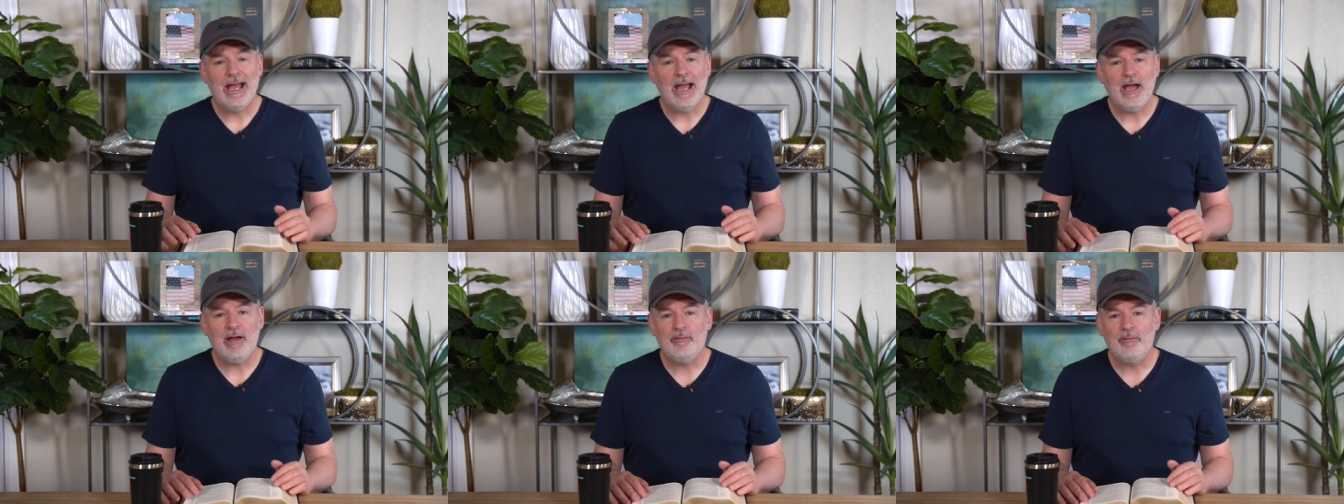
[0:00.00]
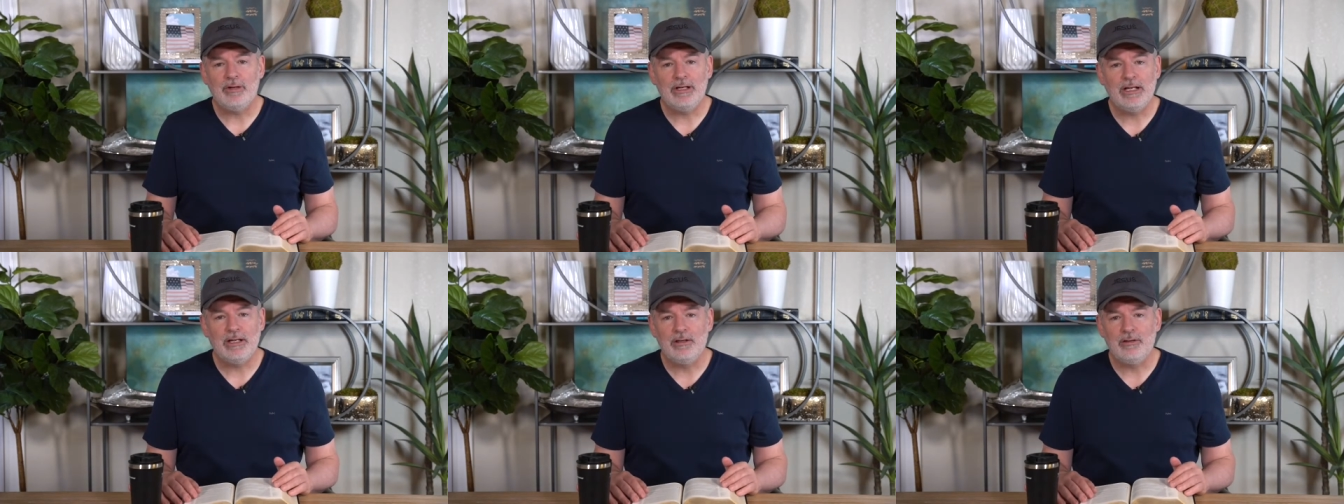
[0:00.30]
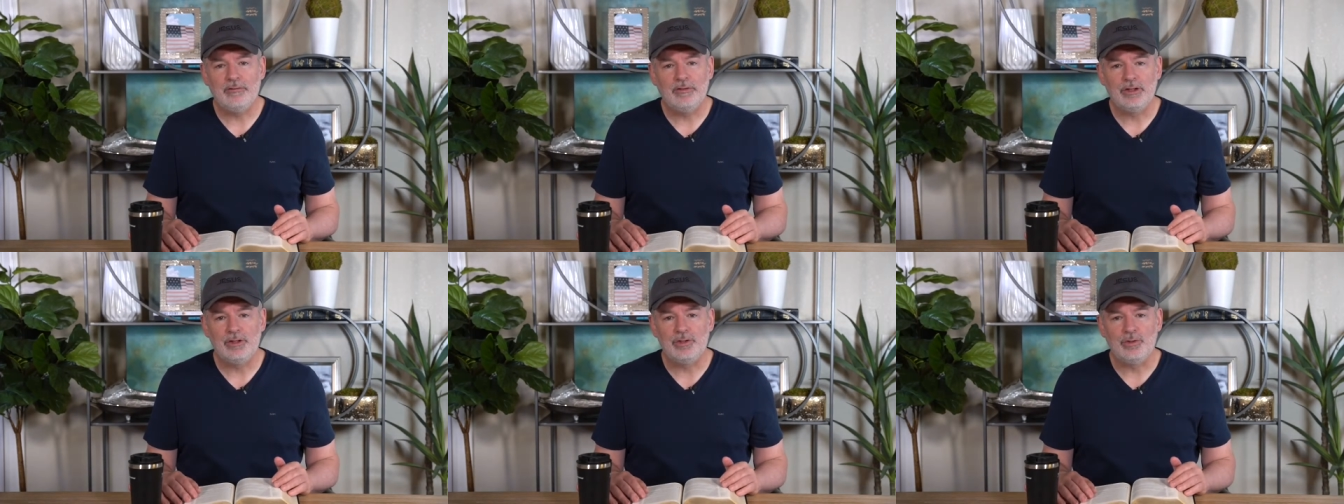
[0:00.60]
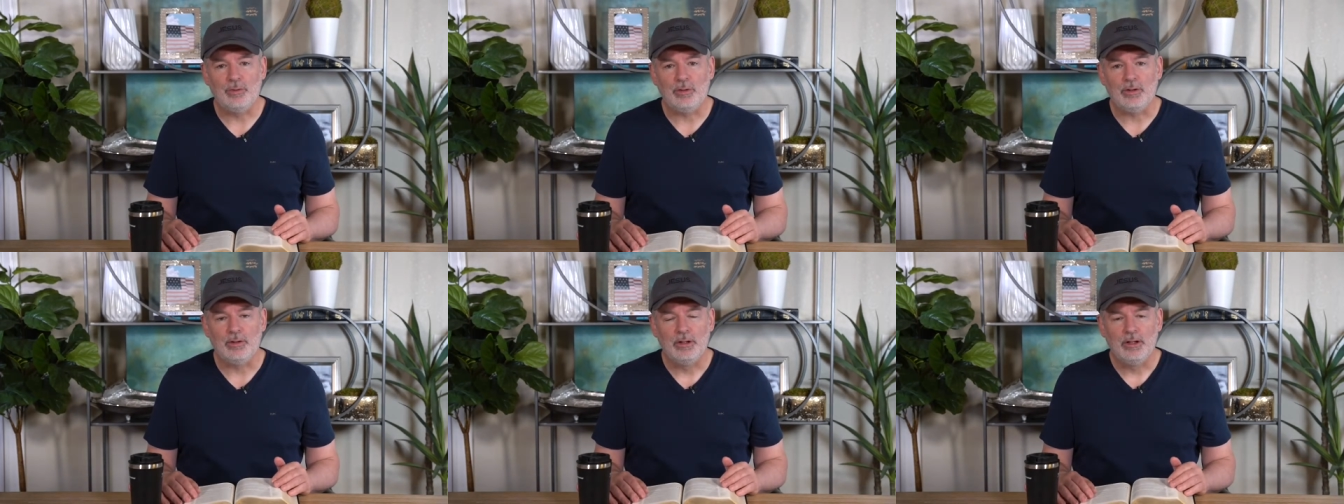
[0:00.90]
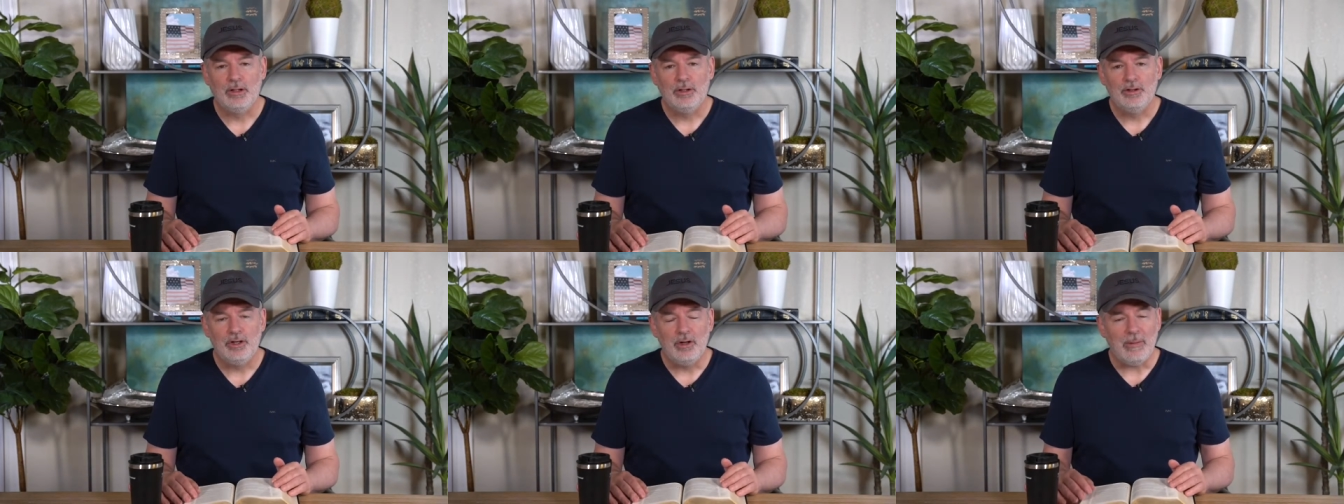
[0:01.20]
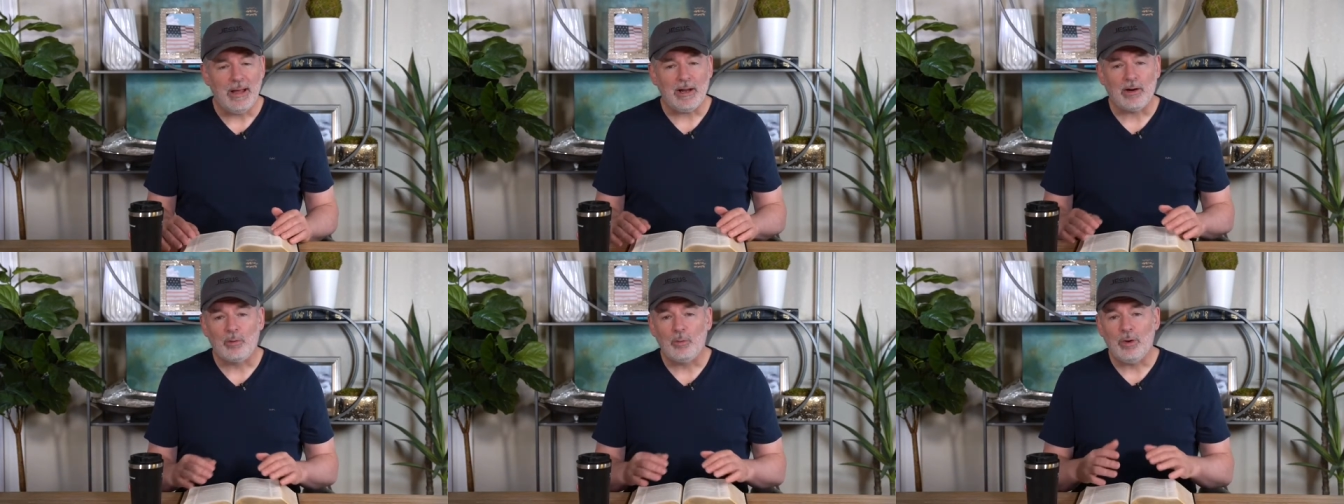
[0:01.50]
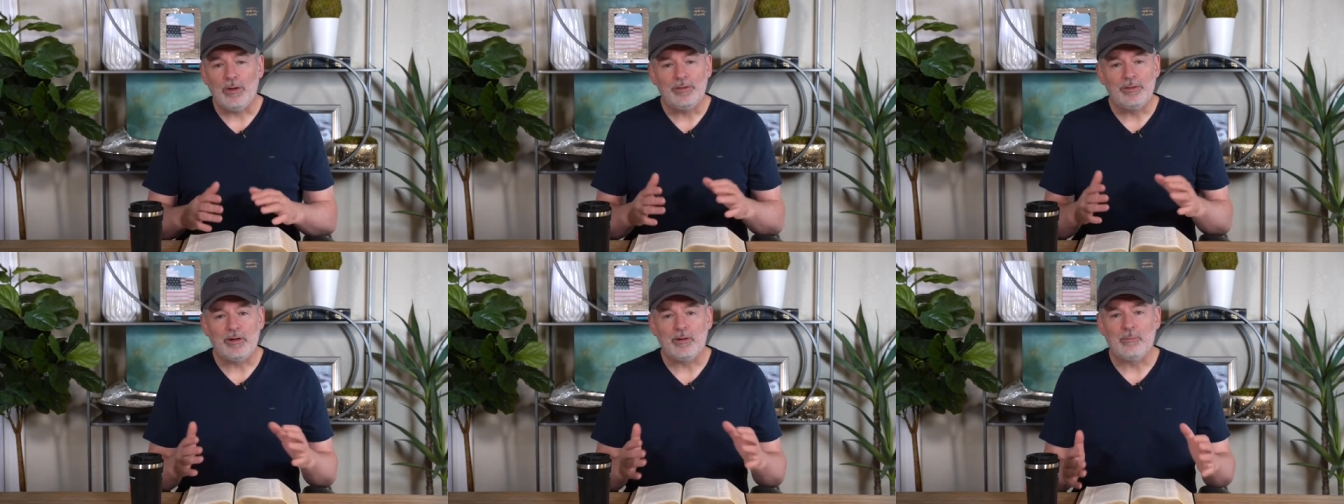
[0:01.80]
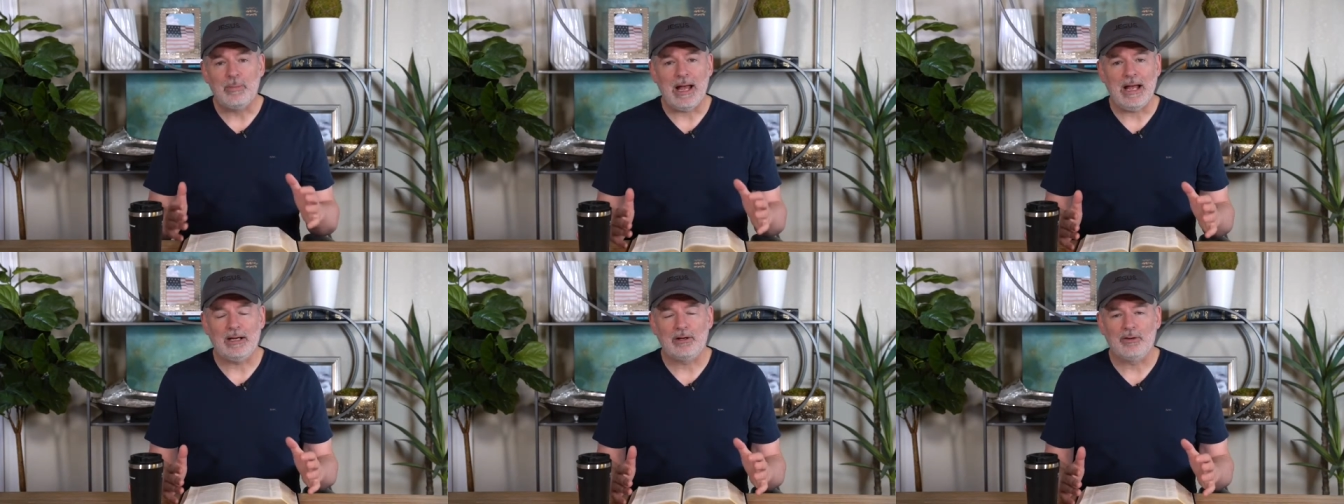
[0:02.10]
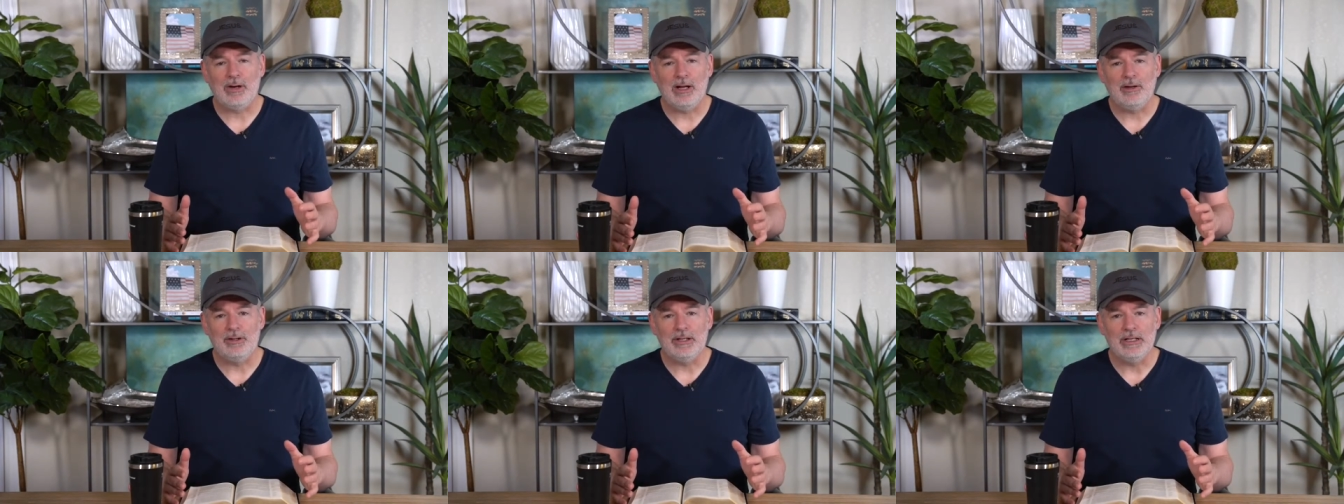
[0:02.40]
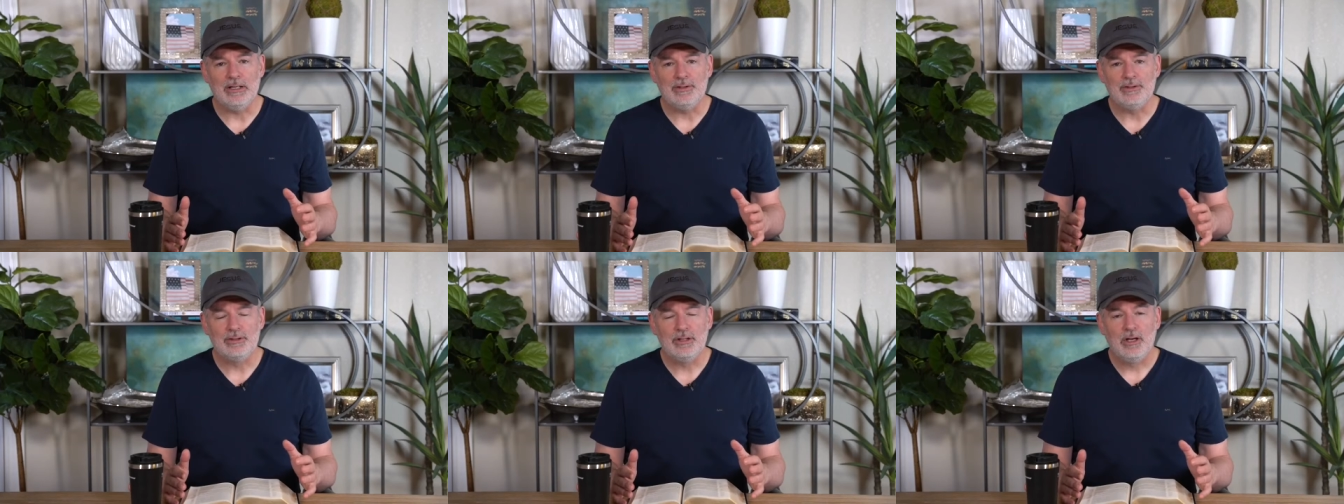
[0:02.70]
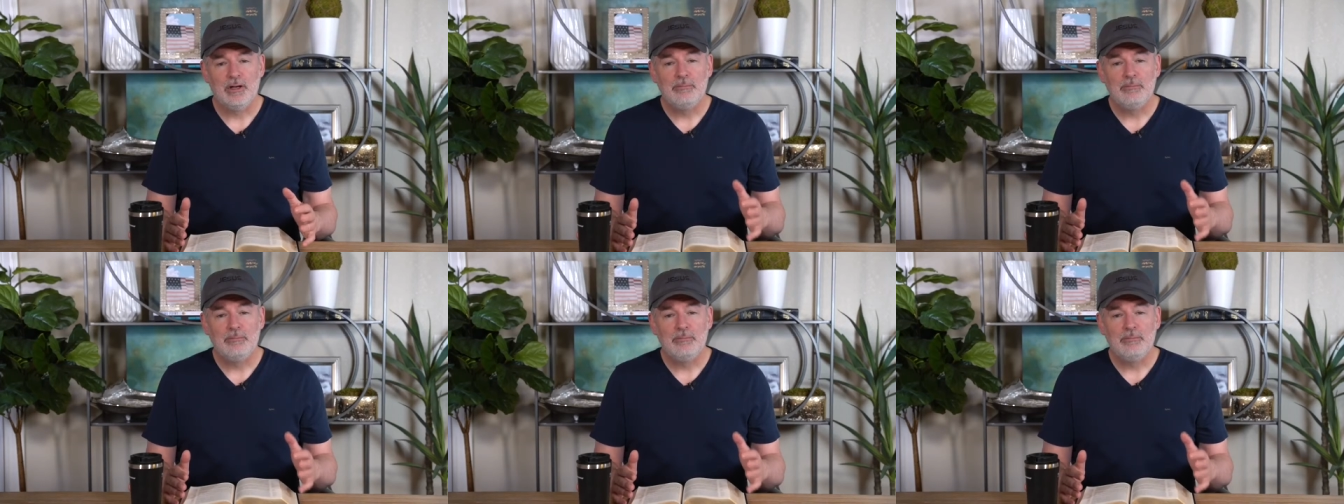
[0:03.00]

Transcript: every individual, no matter what their background is,